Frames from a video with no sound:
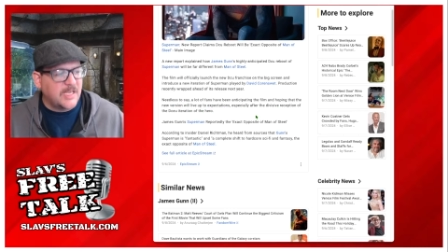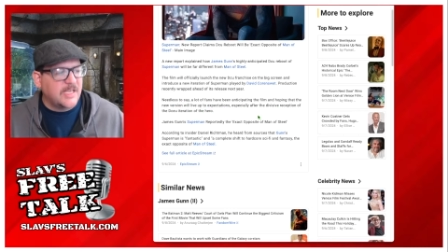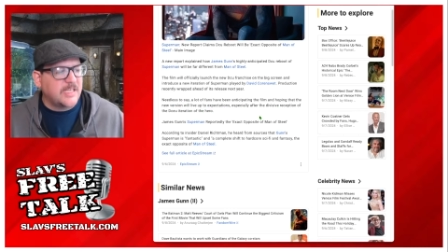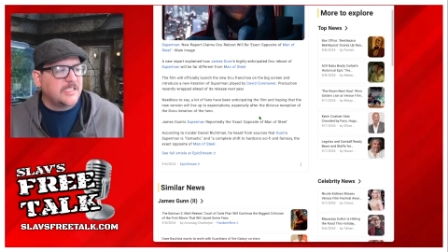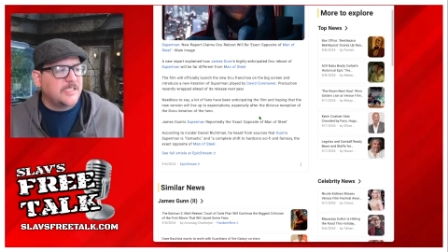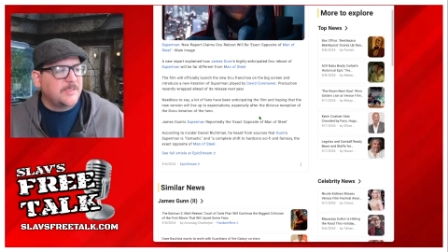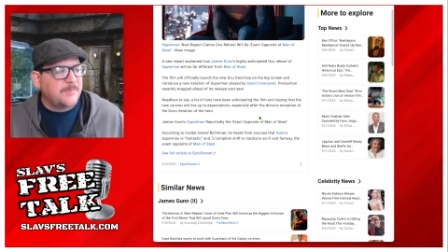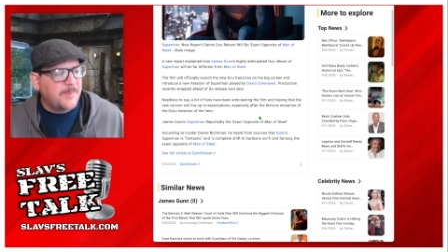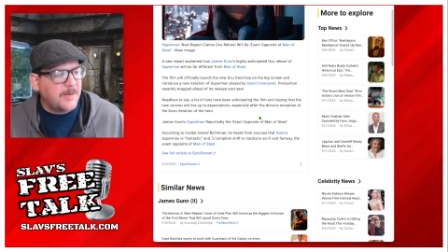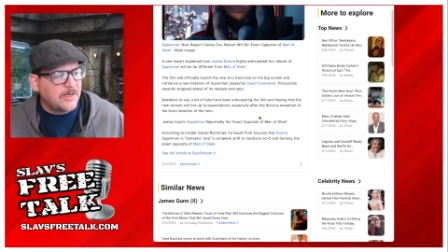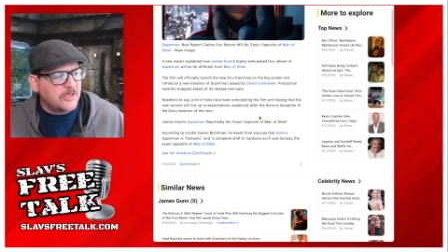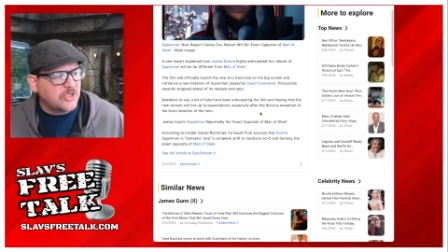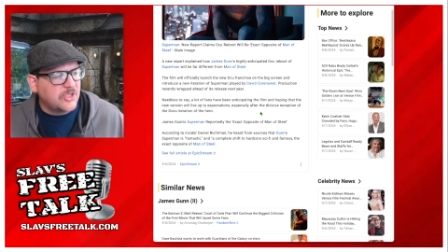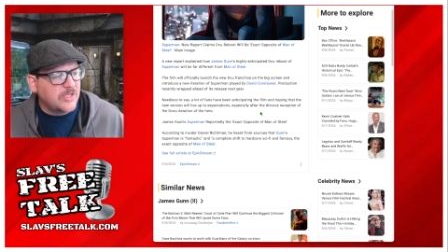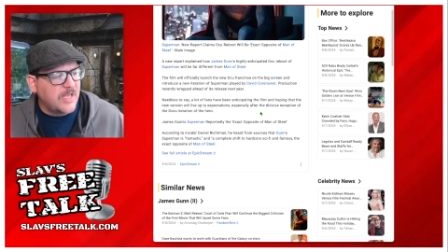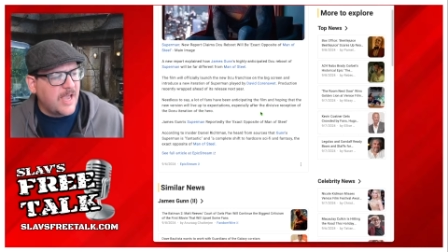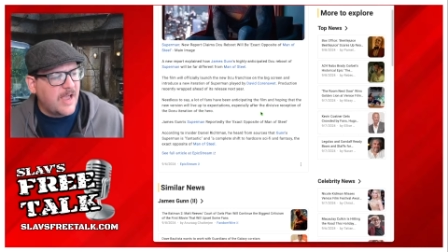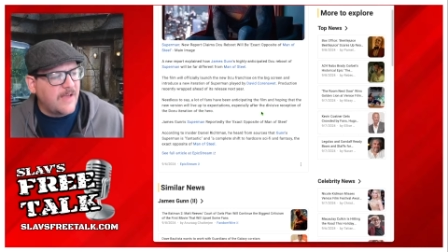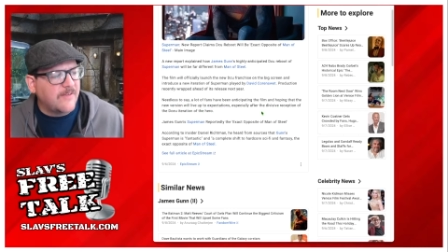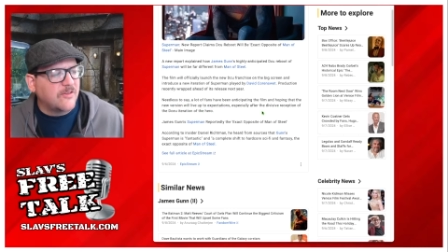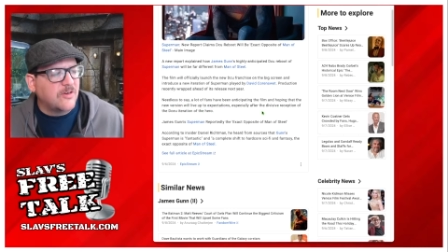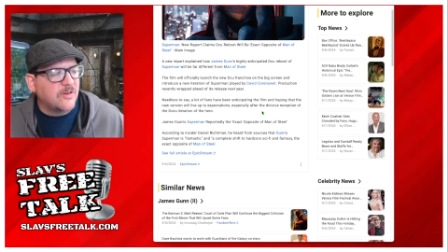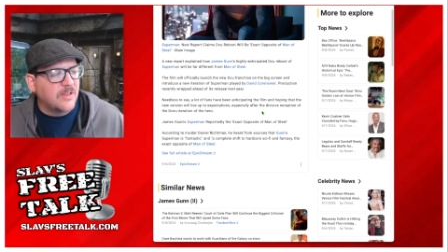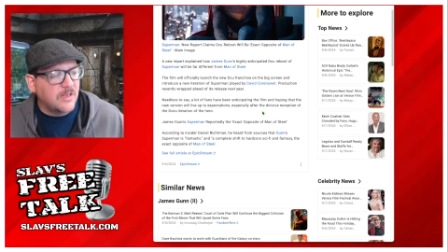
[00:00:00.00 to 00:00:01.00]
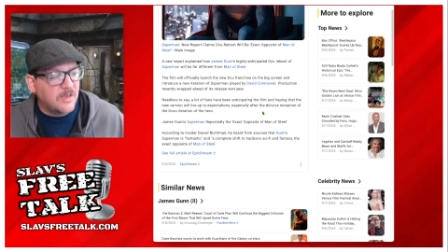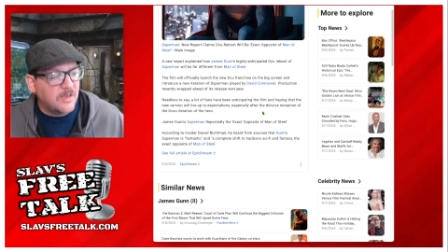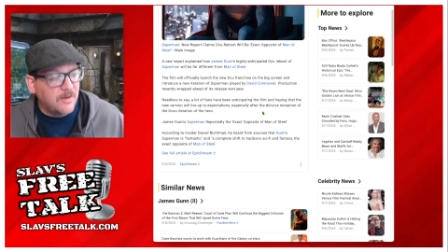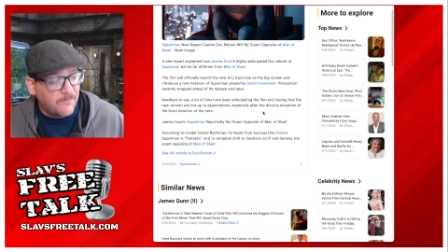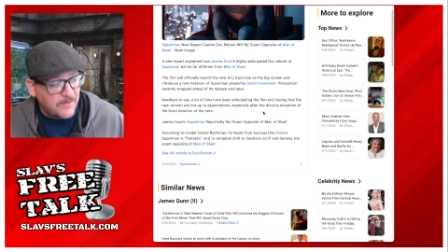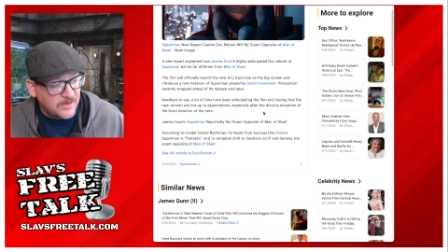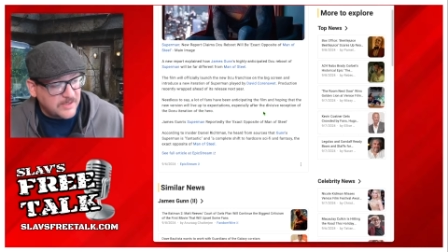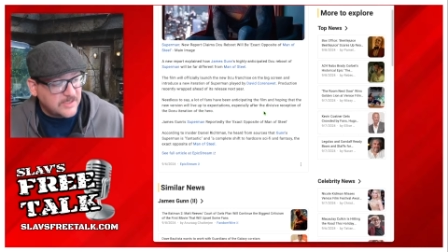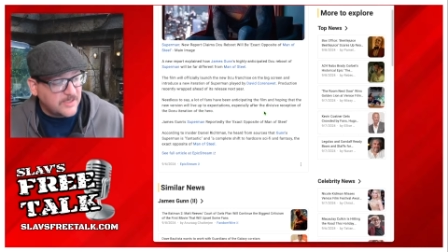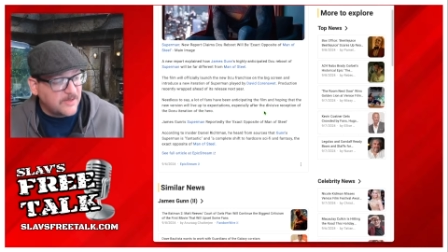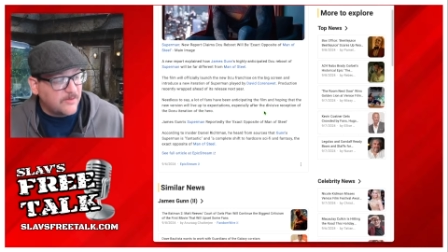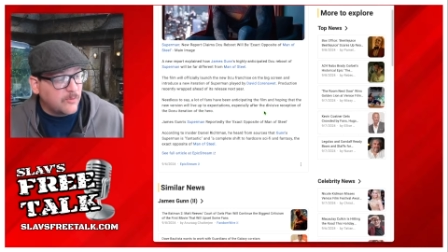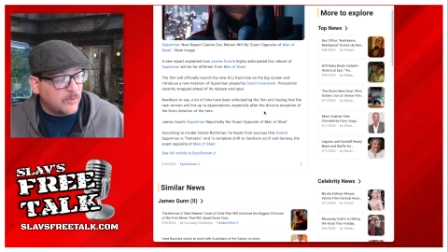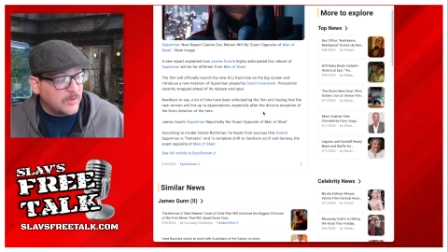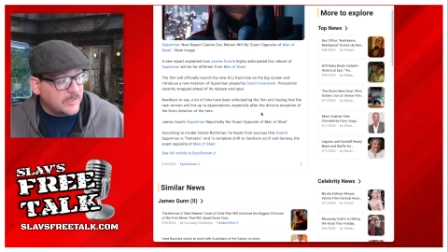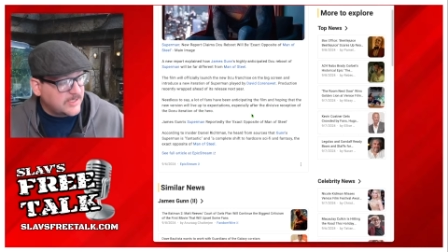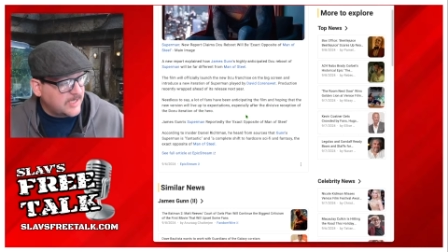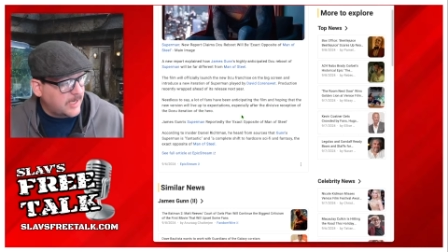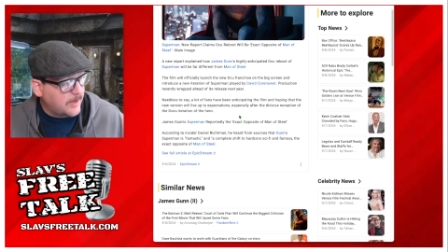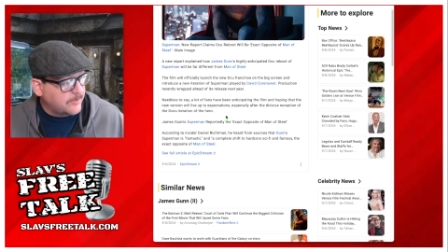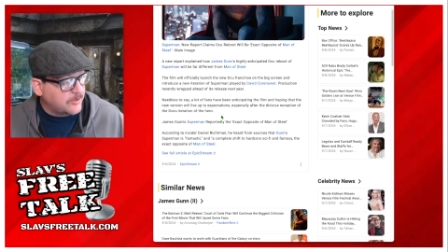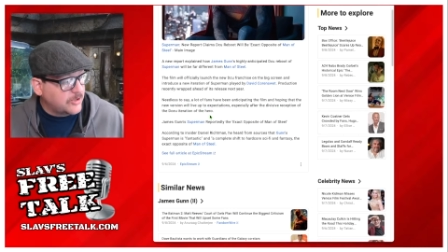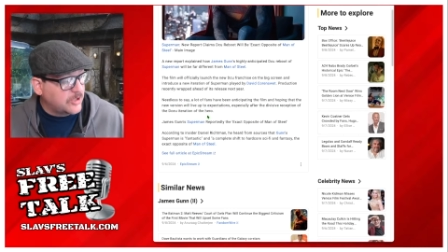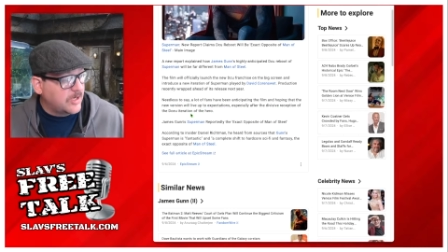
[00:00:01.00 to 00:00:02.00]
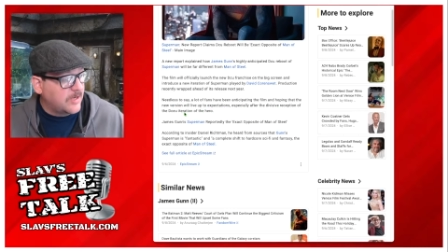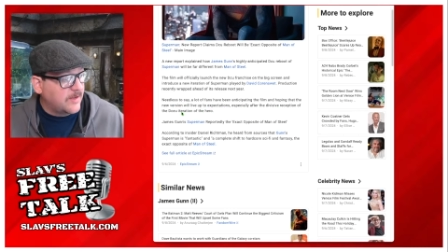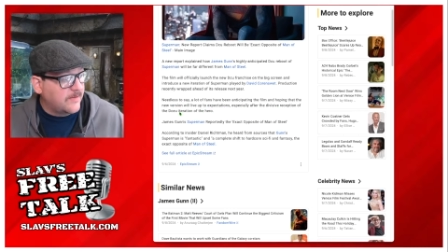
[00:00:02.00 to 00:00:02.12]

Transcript: especially after the divisive reception